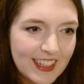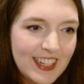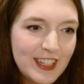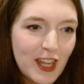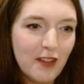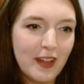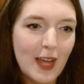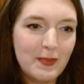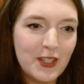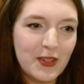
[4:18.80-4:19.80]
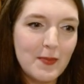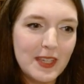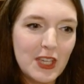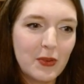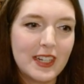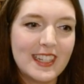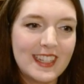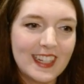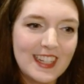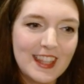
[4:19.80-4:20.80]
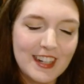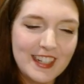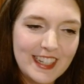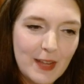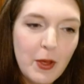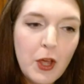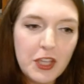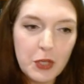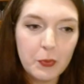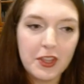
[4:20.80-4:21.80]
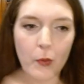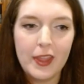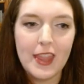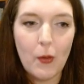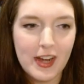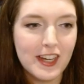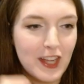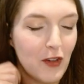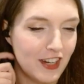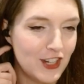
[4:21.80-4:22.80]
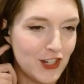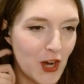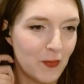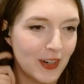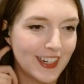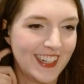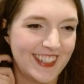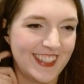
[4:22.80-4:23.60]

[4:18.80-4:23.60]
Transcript: Nova, I'm describing you in a 60-30 game. You were the one that wanted to go finish your homework.